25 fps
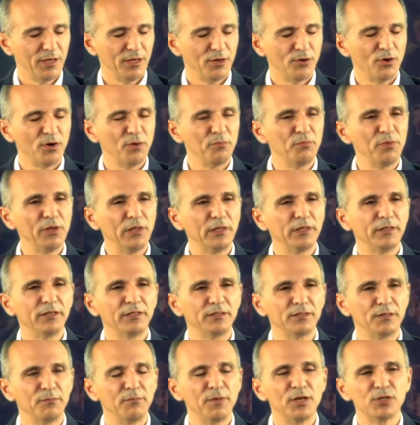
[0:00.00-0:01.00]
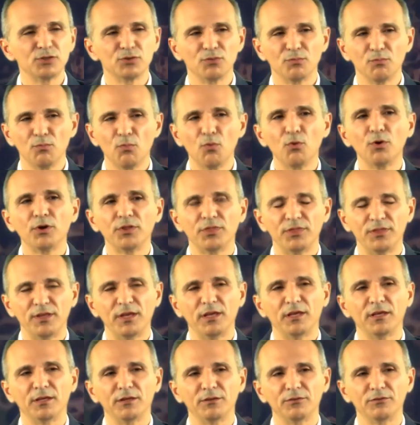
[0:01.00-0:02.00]
and our ability to measure more
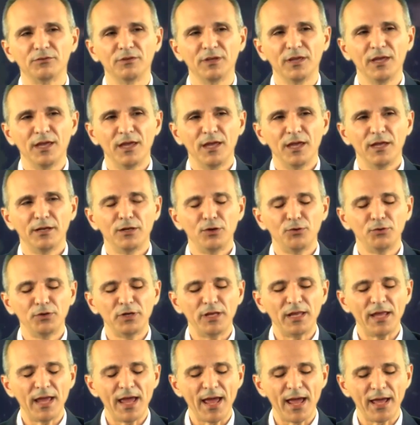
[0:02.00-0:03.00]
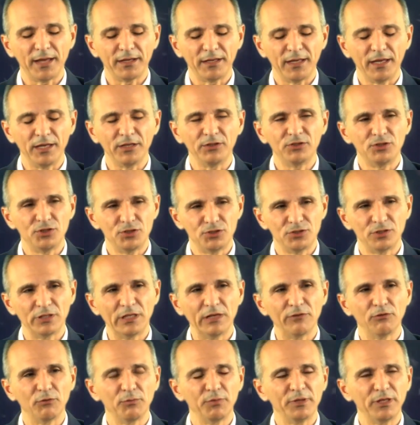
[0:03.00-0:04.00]
things, not only at a tissue
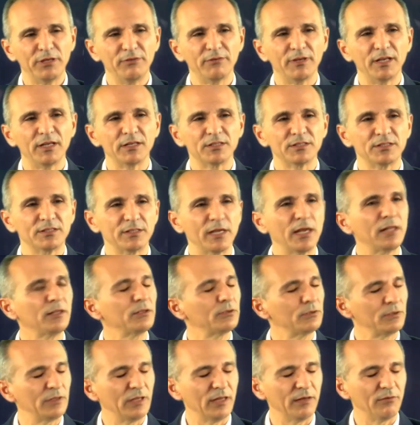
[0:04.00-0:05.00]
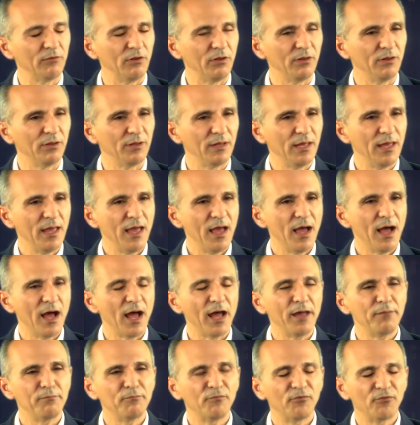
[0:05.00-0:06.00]
level, but even at a cellular level,
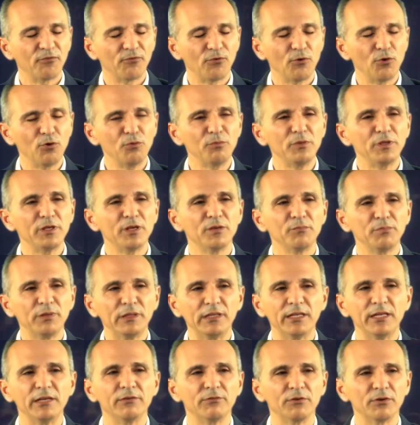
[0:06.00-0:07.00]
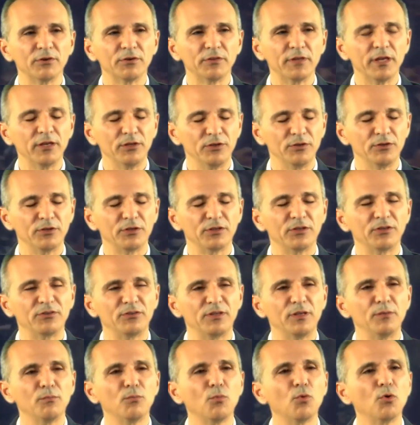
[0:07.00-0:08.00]
I'm firmly a believer that you're going to
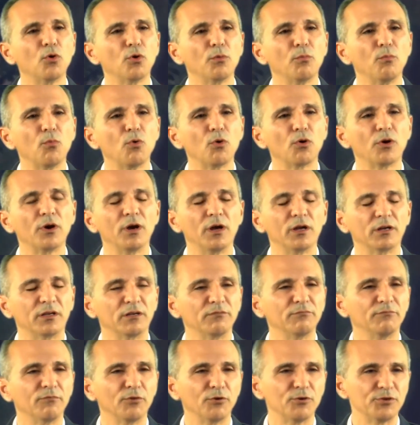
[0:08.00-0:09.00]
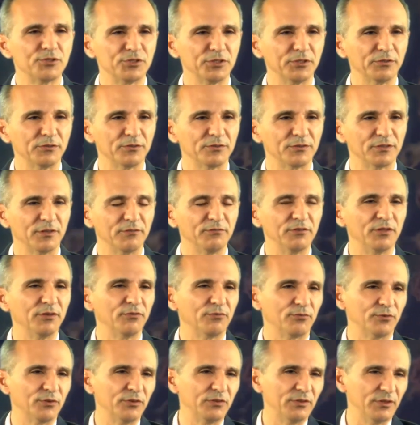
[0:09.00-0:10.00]
see more and more a convergence of
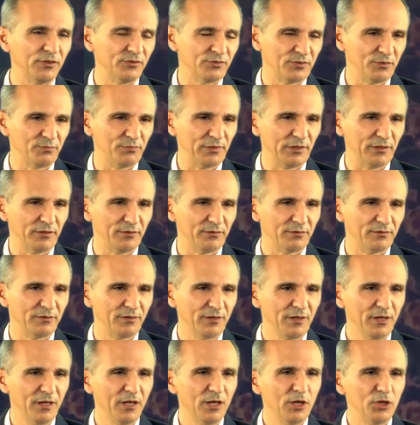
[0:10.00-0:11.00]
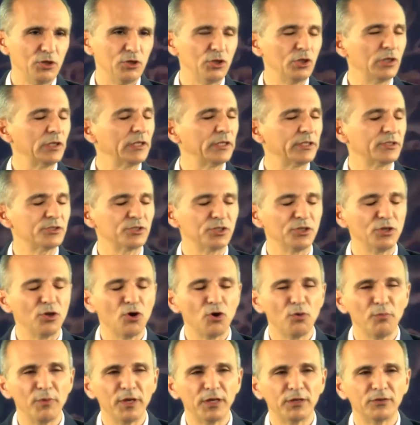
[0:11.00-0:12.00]
different disciplines. You could look at
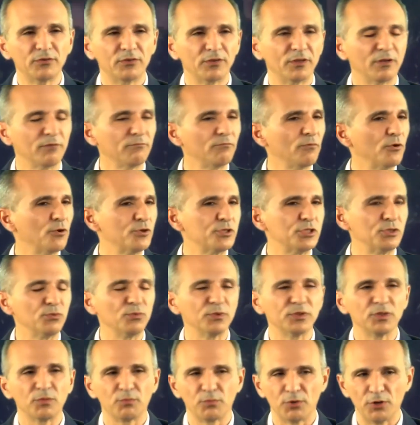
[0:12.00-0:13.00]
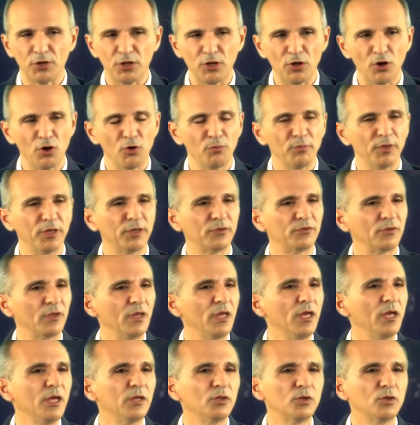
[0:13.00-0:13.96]
genomics converging with the proteomics